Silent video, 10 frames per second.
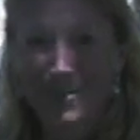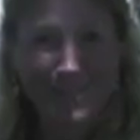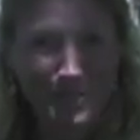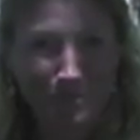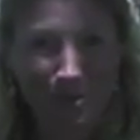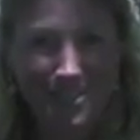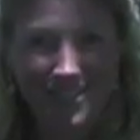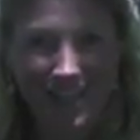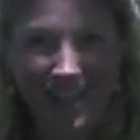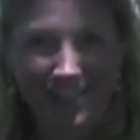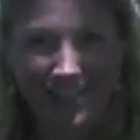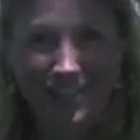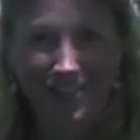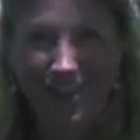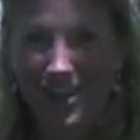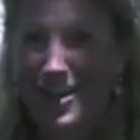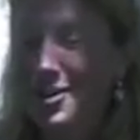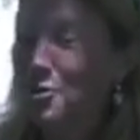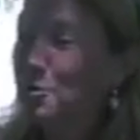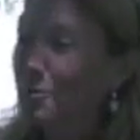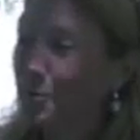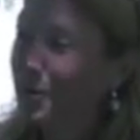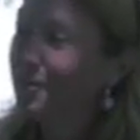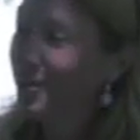Inspiration Gal here, and we're